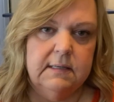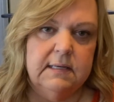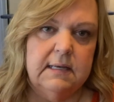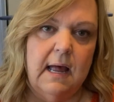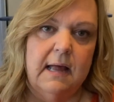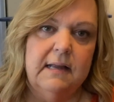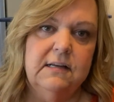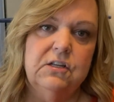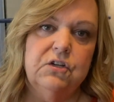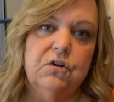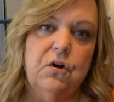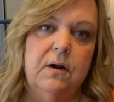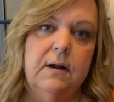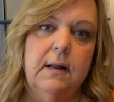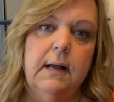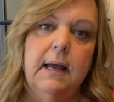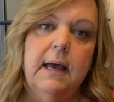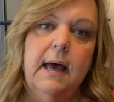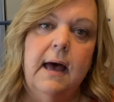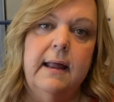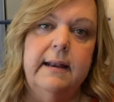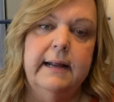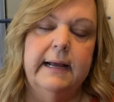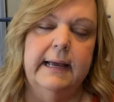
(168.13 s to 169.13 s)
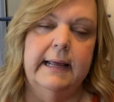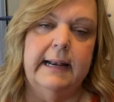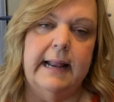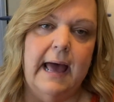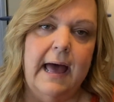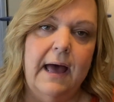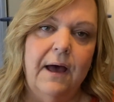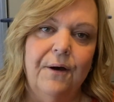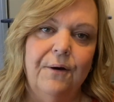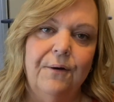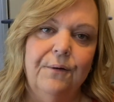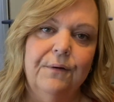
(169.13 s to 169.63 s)
I started cutting it
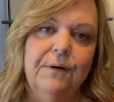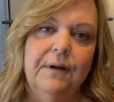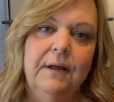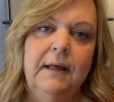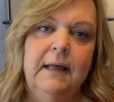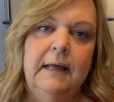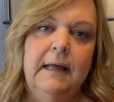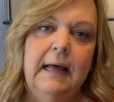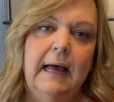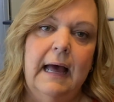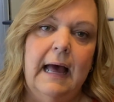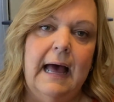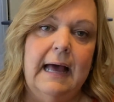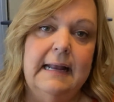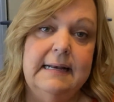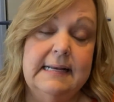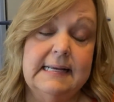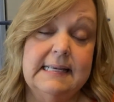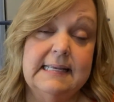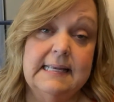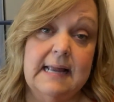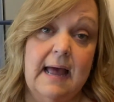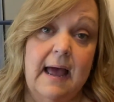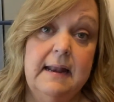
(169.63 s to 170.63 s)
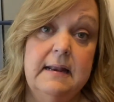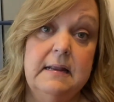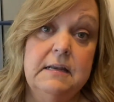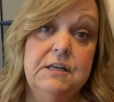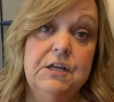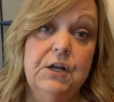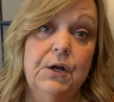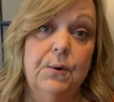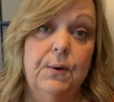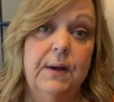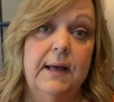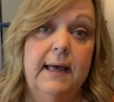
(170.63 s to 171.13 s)
out, I decided to
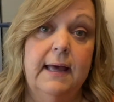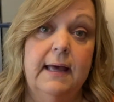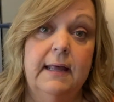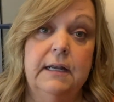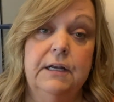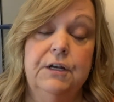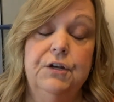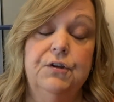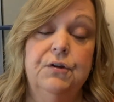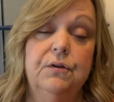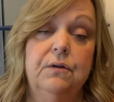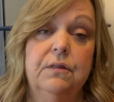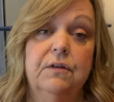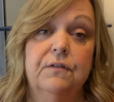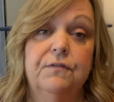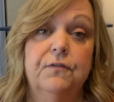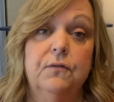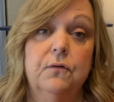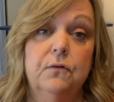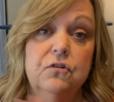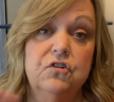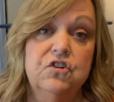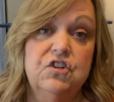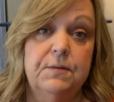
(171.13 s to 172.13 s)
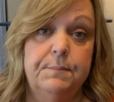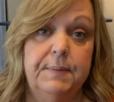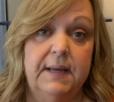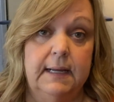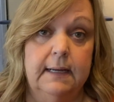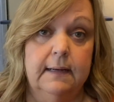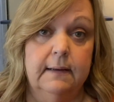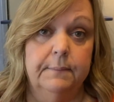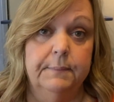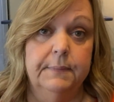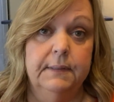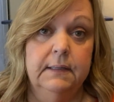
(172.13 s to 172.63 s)
go ahead and do the full
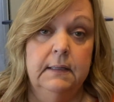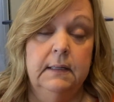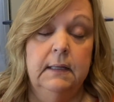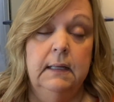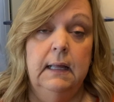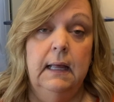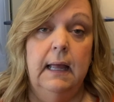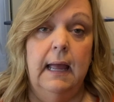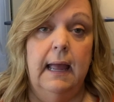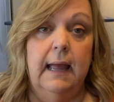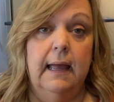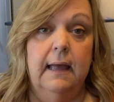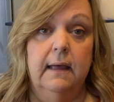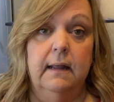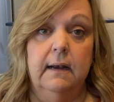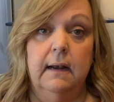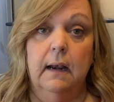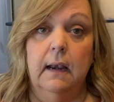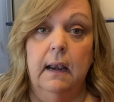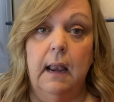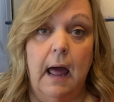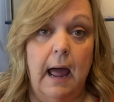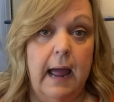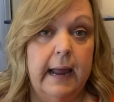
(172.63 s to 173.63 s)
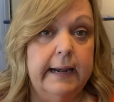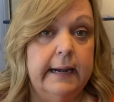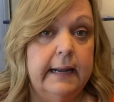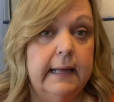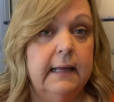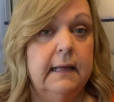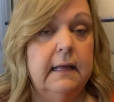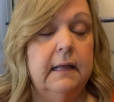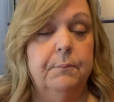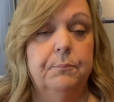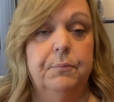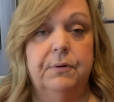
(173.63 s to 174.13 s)
shabam and line
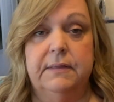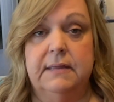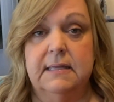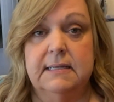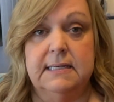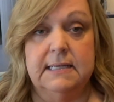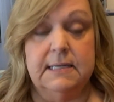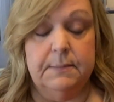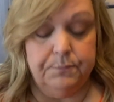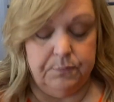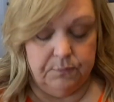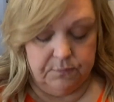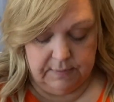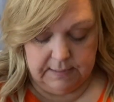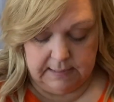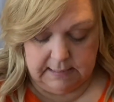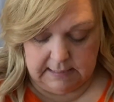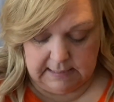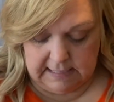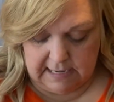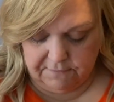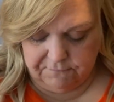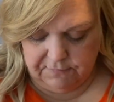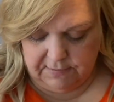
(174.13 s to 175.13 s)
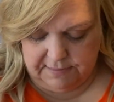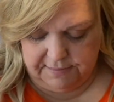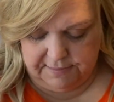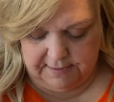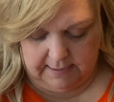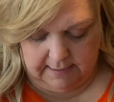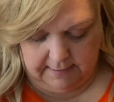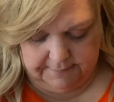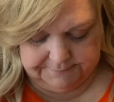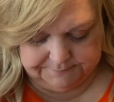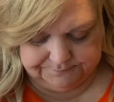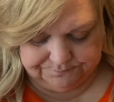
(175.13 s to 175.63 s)
it and put the zipper in and
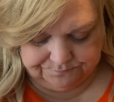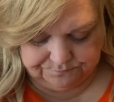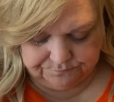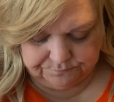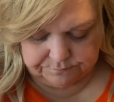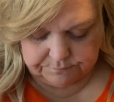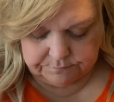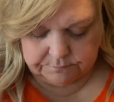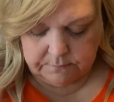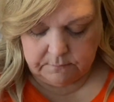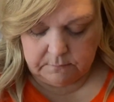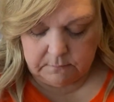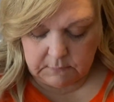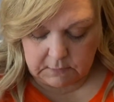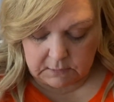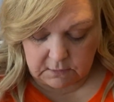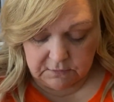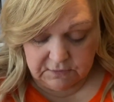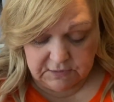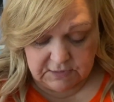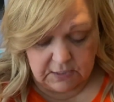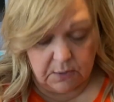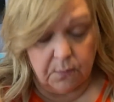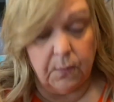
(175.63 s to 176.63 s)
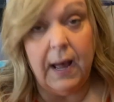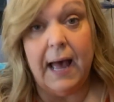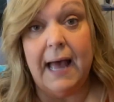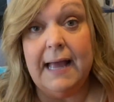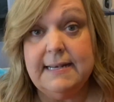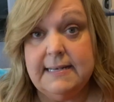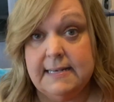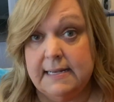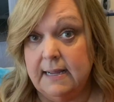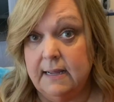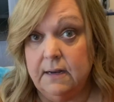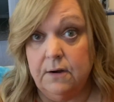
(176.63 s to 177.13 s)
everything. So I
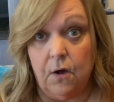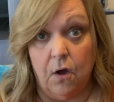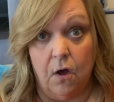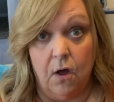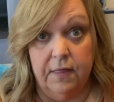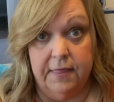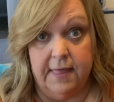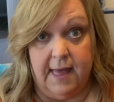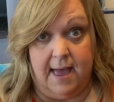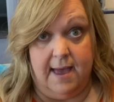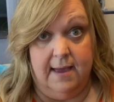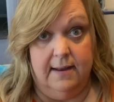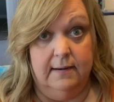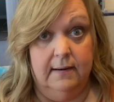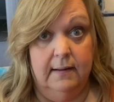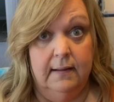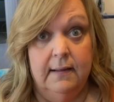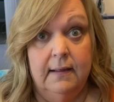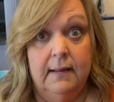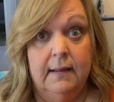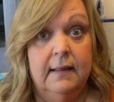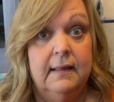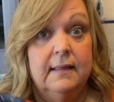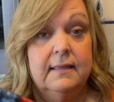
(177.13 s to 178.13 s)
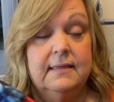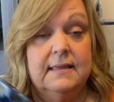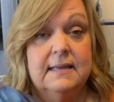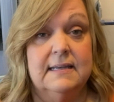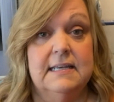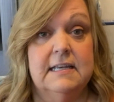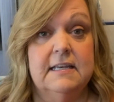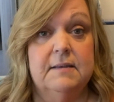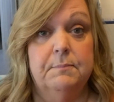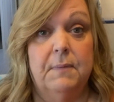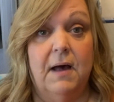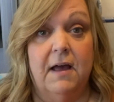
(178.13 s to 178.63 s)
did all that. This
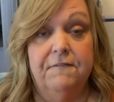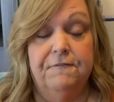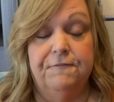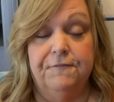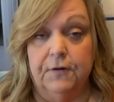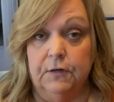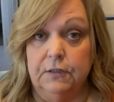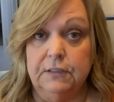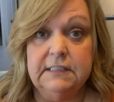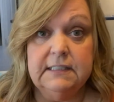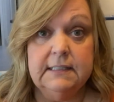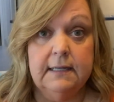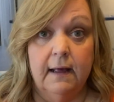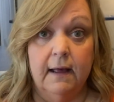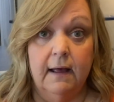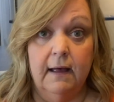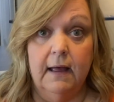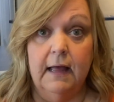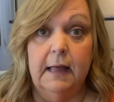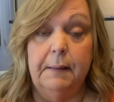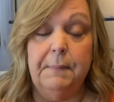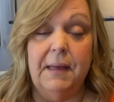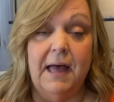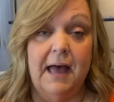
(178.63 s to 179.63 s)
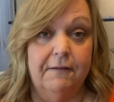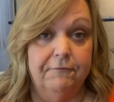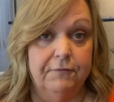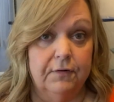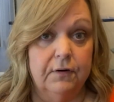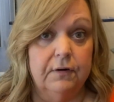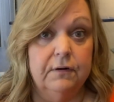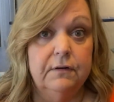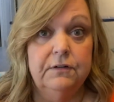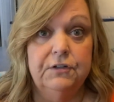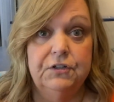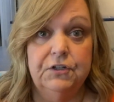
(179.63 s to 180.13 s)
is my first time
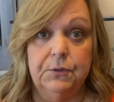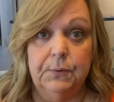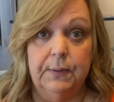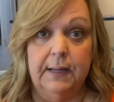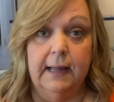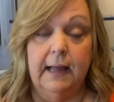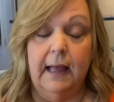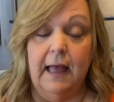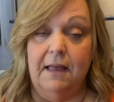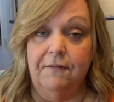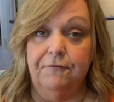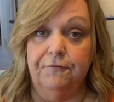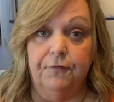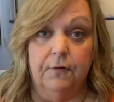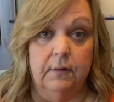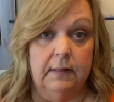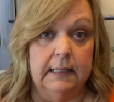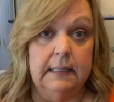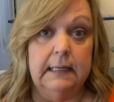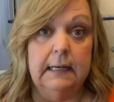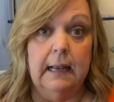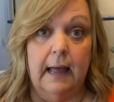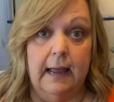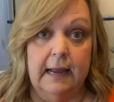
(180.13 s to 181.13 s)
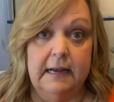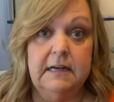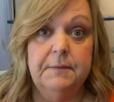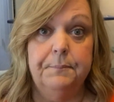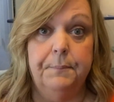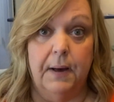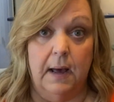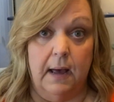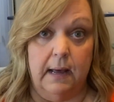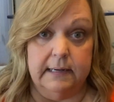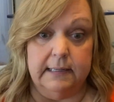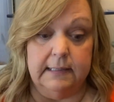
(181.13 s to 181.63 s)
ever doing a fully lined
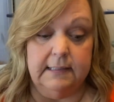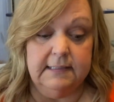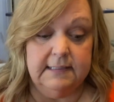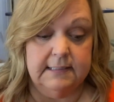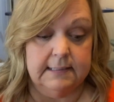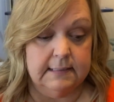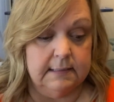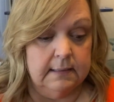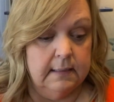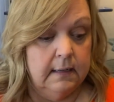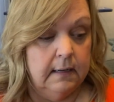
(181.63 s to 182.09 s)
bodice.